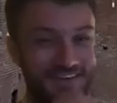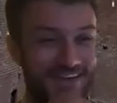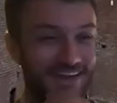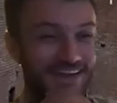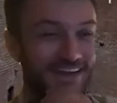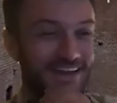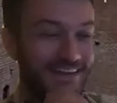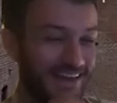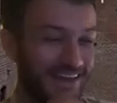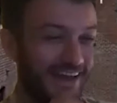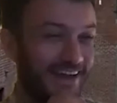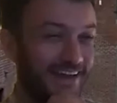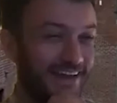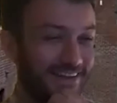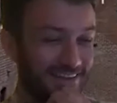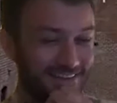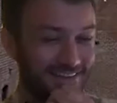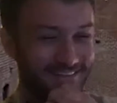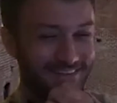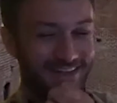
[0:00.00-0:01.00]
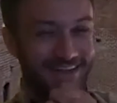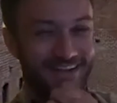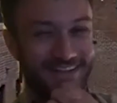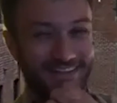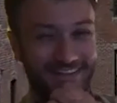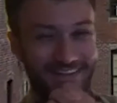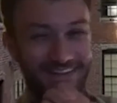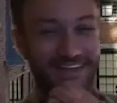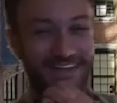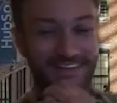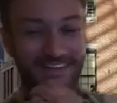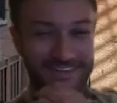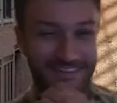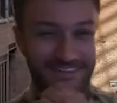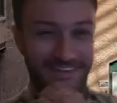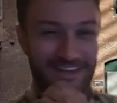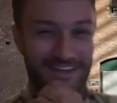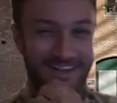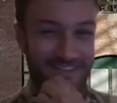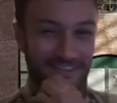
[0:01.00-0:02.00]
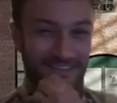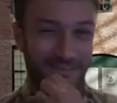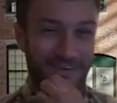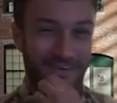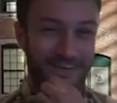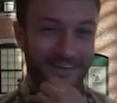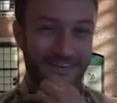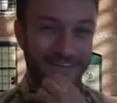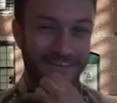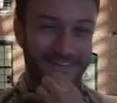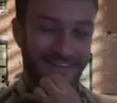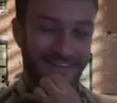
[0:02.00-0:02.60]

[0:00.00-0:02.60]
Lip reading: yeah, exactly. That's exactly right.